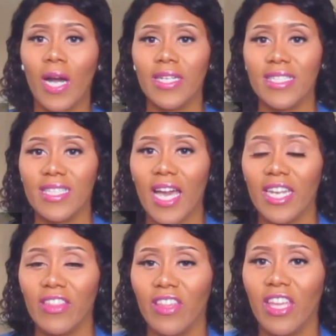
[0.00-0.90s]
I
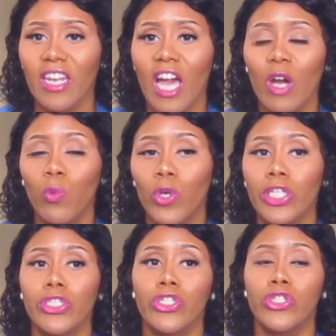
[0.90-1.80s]
decided that I
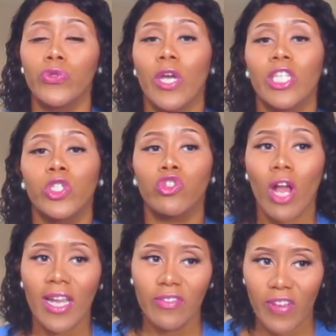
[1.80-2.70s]
wanted to do a
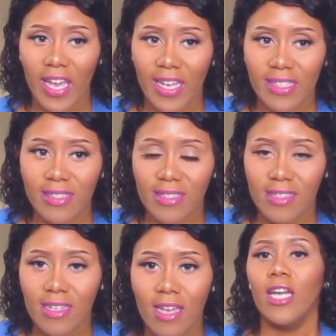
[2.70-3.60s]
dry fast.
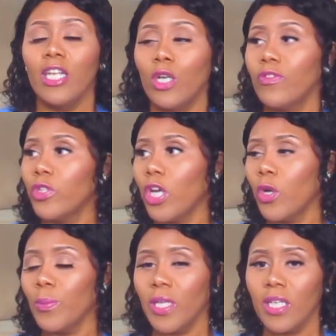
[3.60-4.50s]
Now, if you
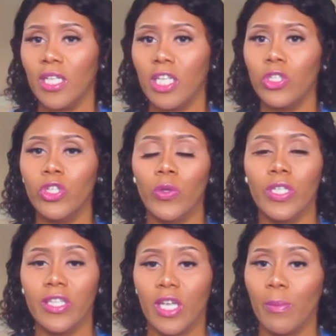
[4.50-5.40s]
know me and you know
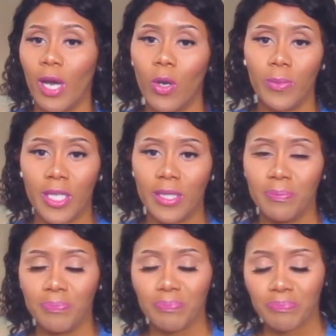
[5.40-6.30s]
anything about
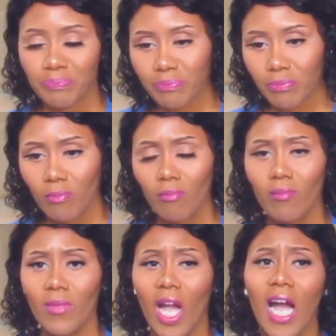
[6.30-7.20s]
me,
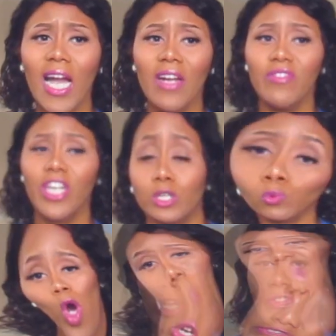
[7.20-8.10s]
I have
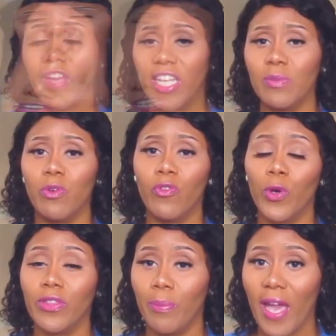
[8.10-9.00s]
done water fasts
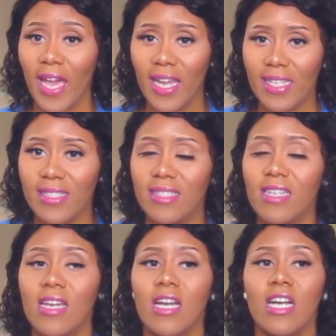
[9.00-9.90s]
before in the
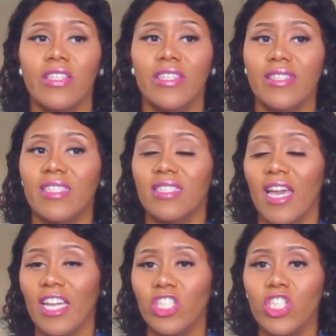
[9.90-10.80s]
past. This is
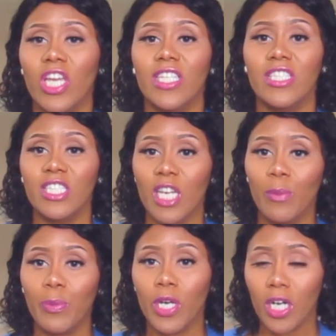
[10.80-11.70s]
actually a
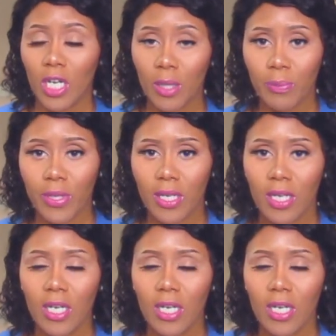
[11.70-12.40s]
step up